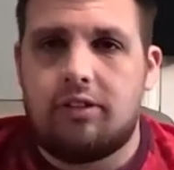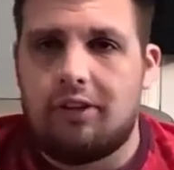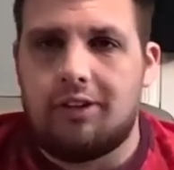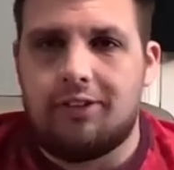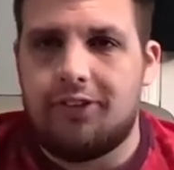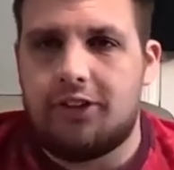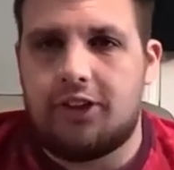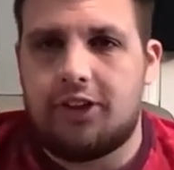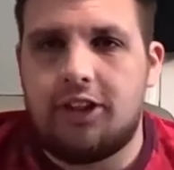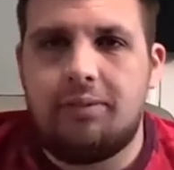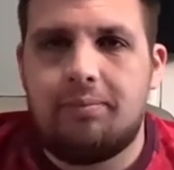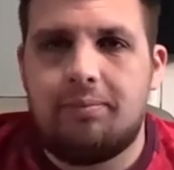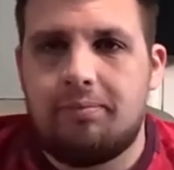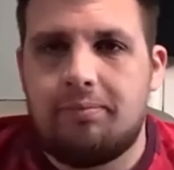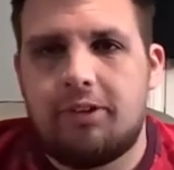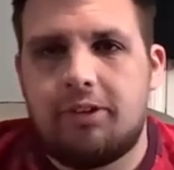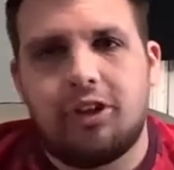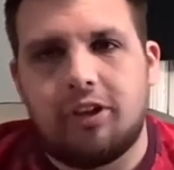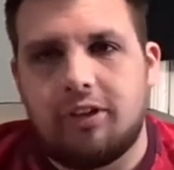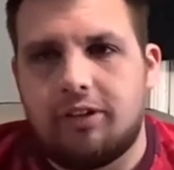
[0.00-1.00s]
Obviously,
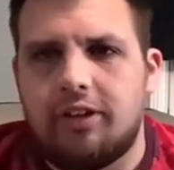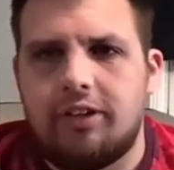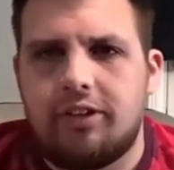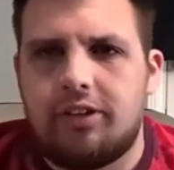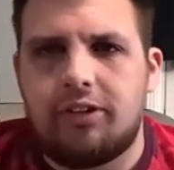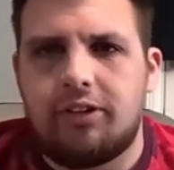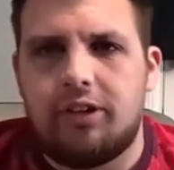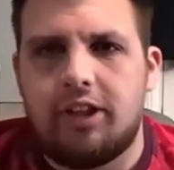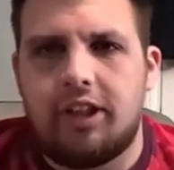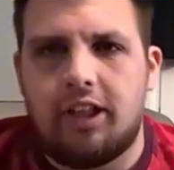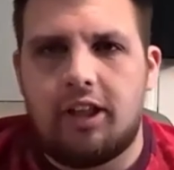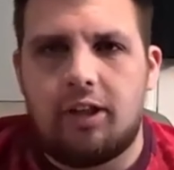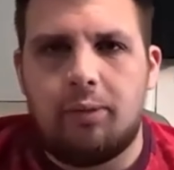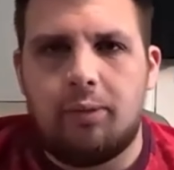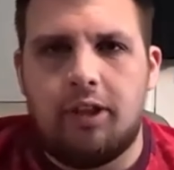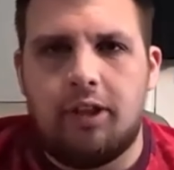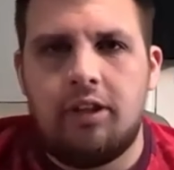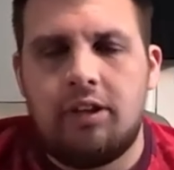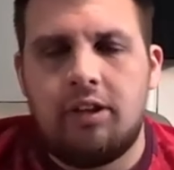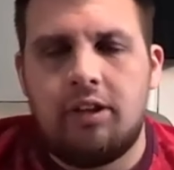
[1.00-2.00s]
Scotland's going to get the
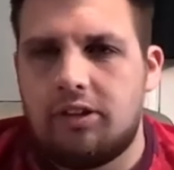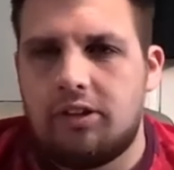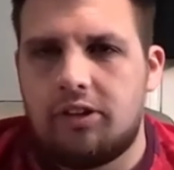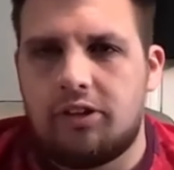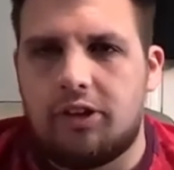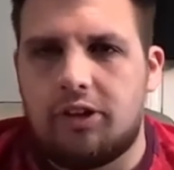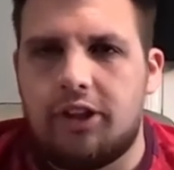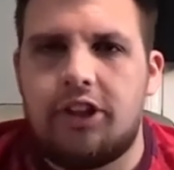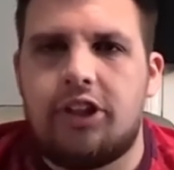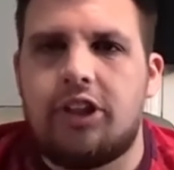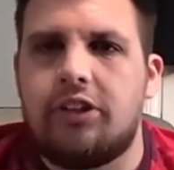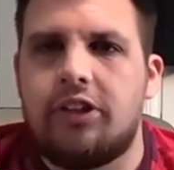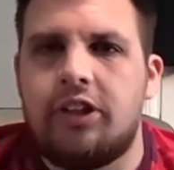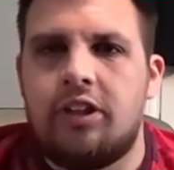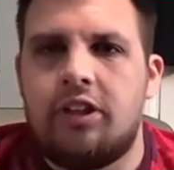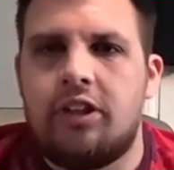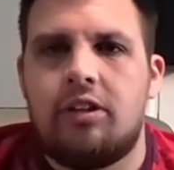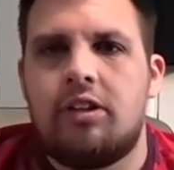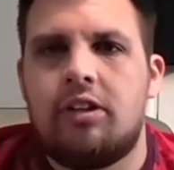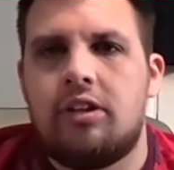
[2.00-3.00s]
win. Sorry, Chile.